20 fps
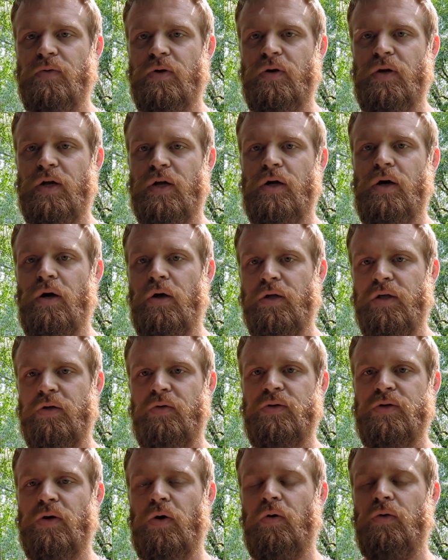We're going to call
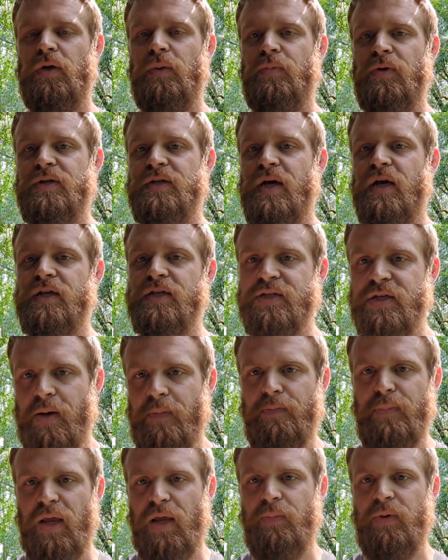you to only protect
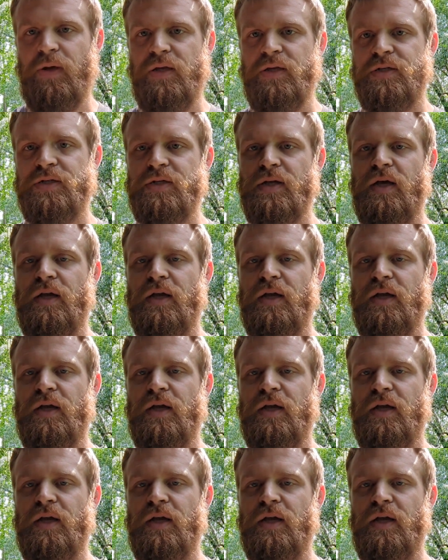some babies